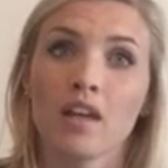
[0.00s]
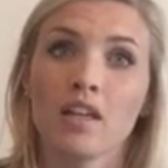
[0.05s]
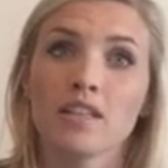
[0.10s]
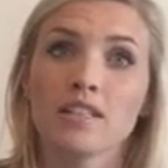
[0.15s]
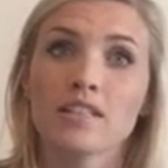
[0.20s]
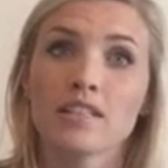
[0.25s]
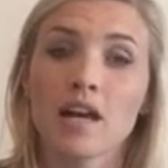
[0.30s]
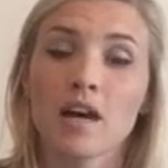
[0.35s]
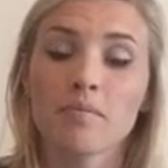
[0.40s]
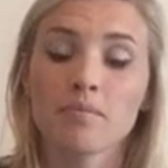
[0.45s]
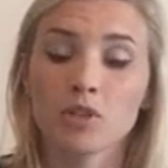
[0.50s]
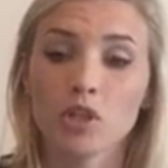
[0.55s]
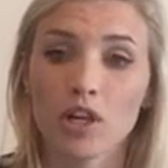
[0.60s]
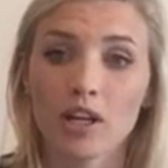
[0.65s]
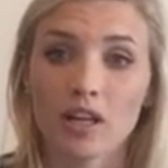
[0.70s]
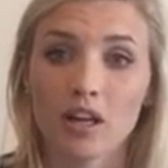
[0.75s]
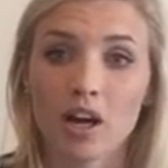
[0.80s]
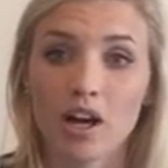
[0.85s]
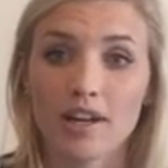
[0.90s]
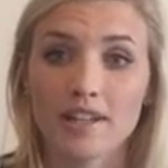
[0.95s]
Some
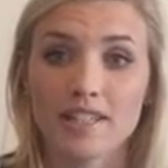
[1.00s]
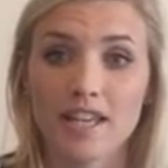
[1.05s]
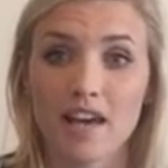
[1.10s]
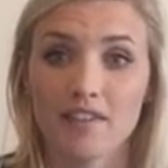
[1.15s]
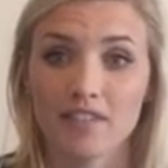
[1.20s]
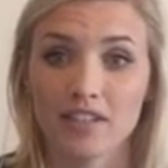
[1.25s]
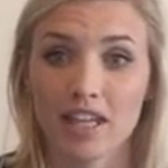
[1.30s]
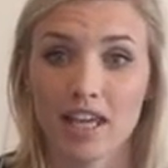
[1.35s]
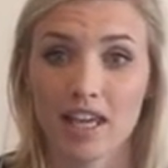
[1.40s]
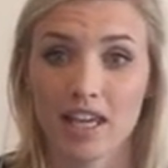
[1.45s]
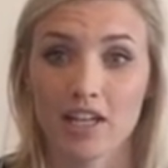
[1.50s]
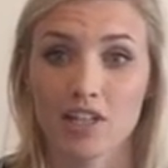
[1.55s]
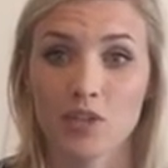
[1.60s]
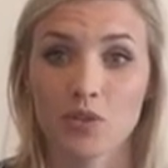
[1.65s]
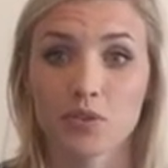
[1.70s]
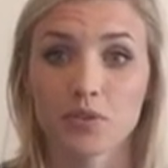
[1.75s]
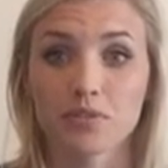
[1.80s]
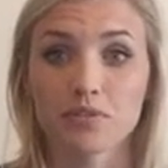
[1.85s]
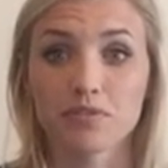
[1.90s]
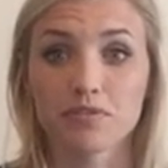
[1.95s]
credit cards have an
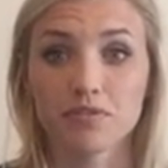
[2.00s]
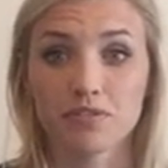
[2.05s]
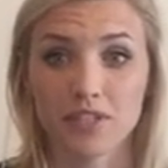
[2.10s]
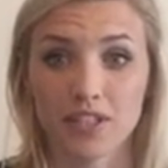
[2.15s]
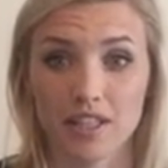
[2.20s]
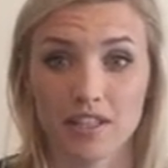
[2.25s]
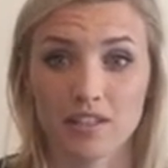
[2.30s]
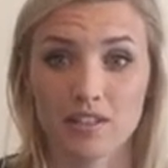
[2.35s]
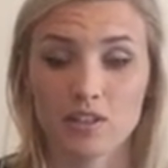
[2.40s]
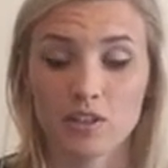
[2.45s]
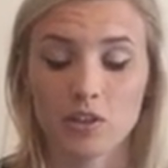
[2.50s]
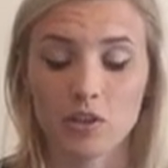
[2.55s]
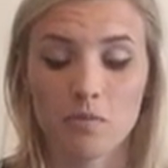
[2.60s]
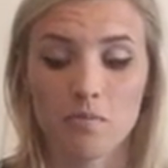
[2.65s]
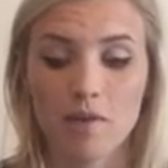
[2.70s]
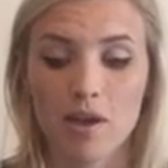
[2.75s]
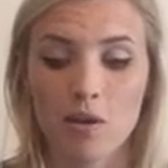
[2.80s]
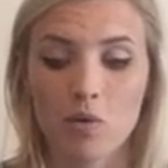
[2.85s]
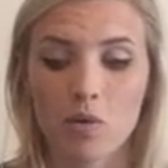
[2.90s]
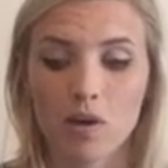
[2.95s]
annual fee, so you
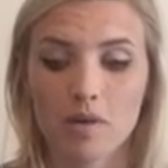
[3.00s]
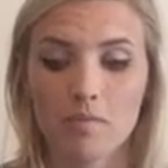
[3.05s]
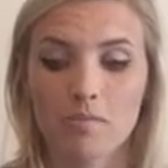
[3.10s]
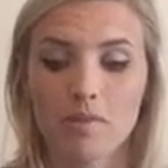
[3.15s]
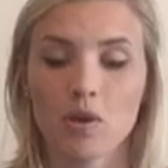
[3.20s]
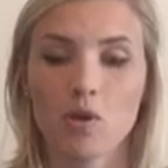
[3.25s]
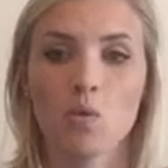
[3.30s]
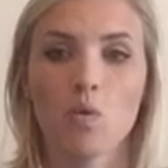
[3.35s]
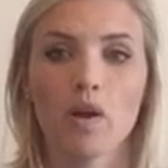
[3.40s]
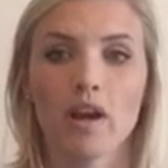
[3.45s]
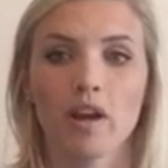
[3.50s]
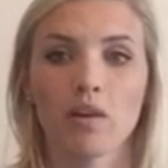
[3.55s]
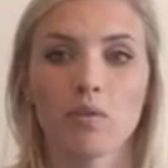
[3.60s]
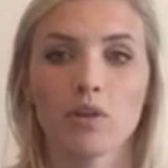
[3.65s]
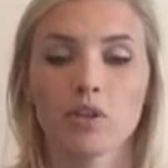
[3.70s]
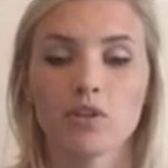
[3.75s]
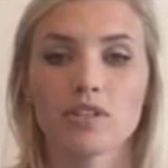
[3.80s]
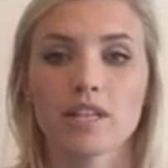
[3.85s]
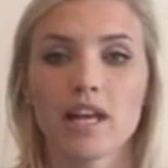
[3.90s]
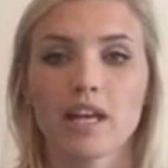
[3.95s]
may want to be aware when
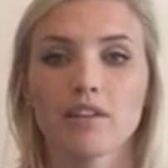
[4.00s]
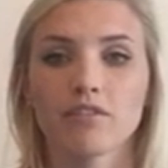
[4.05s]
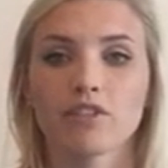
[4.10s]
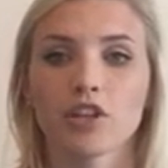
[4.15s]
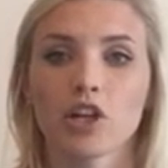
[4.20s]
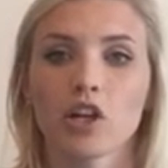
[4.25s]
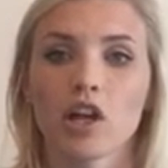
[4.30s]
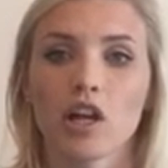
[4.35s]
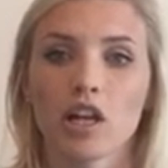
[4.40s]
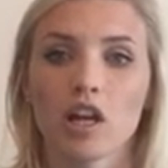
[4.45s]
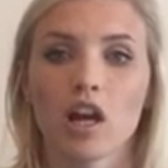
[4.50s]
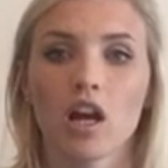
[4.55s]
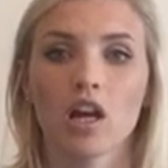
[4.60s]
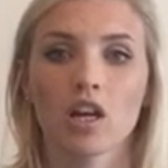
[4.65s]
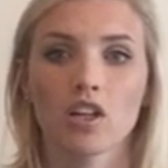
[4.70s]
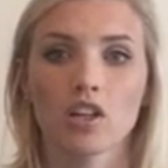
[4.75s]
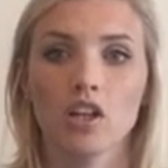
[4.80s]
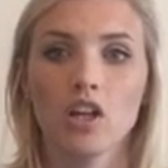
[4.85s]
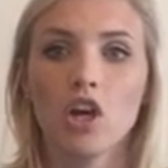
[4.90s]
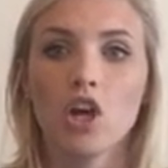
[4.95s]
you sign up for a credit
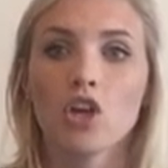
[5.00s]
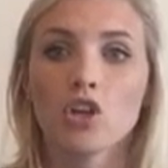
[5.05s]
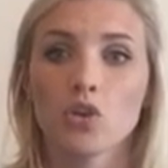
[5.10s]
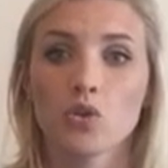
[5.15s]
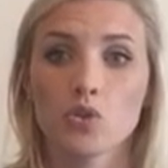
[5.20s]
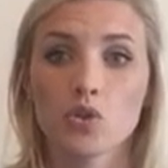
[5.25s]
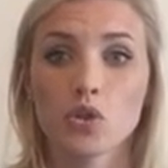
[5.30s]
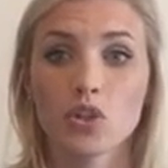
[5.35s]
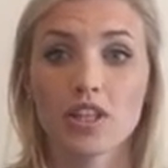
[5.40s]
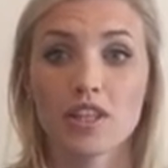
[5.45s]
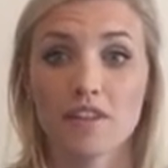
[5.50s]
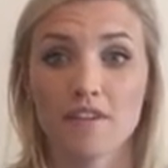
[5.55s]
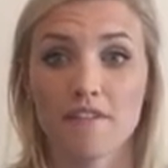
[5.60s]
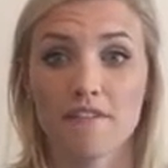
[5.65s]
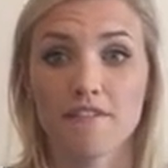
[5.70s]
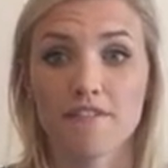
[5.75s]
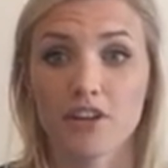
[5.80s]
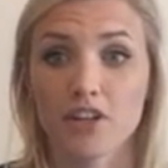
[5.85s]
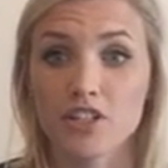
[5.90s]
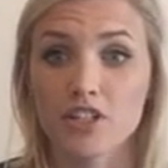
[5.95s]
card. Usually the
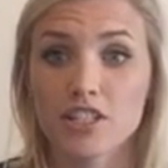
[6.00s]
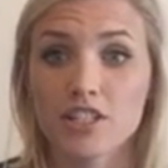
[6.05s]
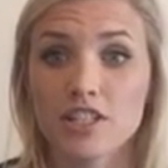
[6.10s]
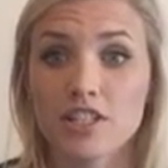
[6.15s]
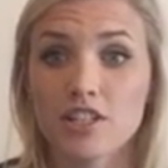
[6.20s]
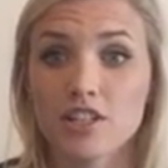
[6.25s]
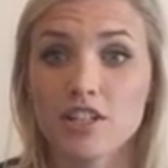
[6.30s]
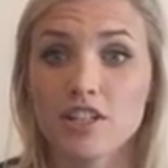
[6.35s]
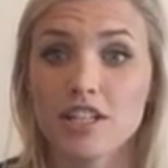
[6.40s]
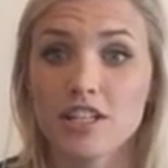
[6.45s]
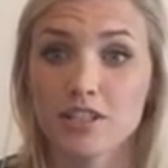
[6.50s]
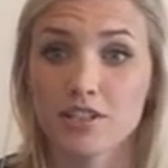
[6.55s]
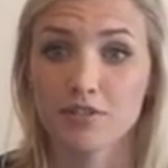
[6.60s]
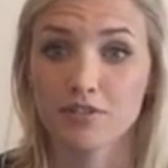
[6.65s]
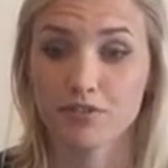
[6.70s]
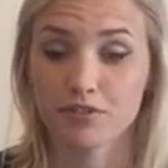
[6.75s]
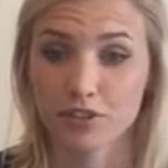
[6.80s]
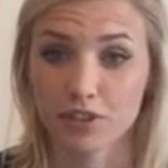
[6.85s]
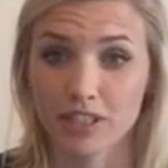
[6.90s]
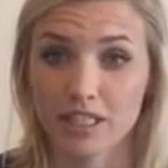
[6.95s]
first year is
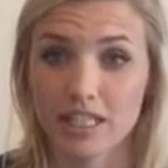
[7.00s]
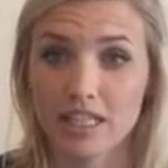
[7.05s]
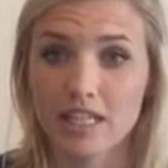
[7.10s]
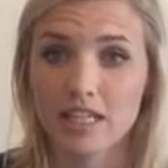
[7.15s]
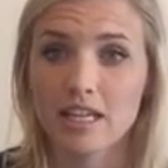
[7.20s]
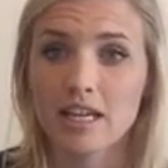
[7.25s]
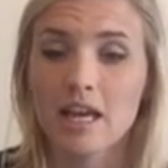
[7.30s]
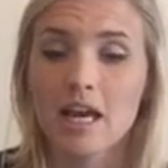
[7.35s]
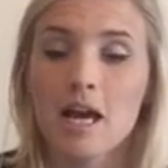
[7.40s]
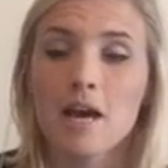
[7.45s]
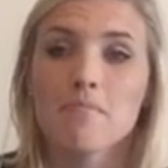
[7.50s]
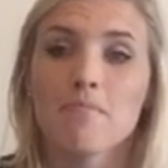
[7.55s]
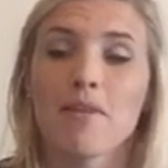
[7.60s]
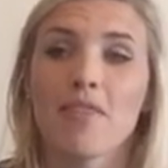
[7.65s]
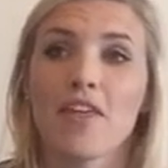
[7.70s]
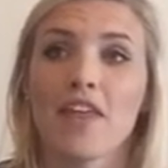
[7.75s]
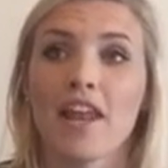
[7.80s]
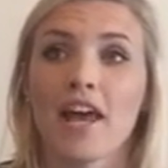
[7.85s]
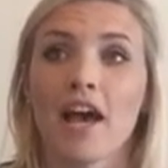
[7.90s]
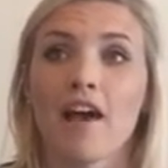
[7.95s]
free, but
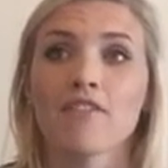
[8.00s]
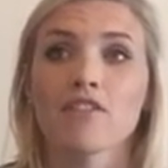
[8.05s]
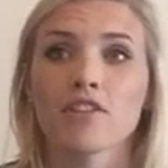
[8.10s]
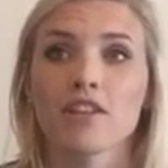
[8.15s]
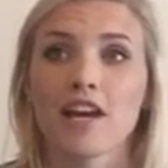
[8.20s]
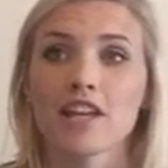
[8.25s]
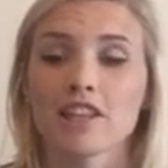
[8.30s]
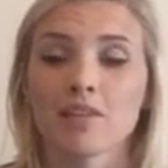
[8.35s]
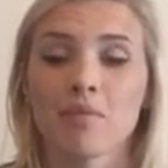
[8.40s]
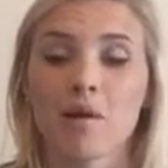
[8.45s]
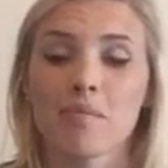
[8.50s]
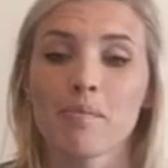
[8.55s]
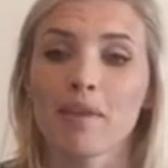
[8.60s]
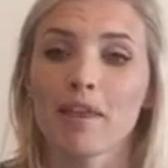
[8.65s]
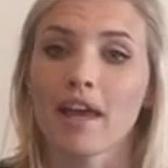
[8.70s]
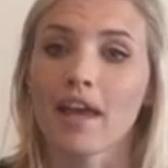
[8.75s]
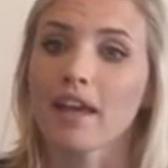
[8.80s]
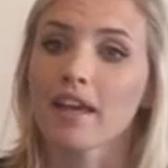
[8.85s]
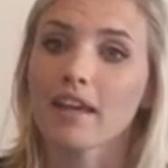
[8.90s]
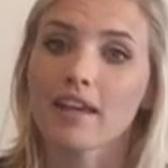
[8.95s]
then after that there might be
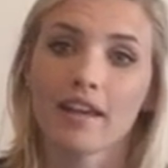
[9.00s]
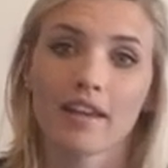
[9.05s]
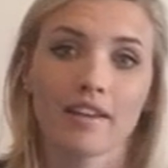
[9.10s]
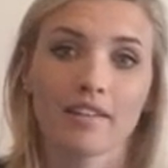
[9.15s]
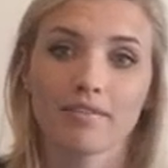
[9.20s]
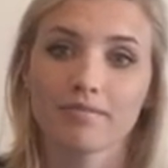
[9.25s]
like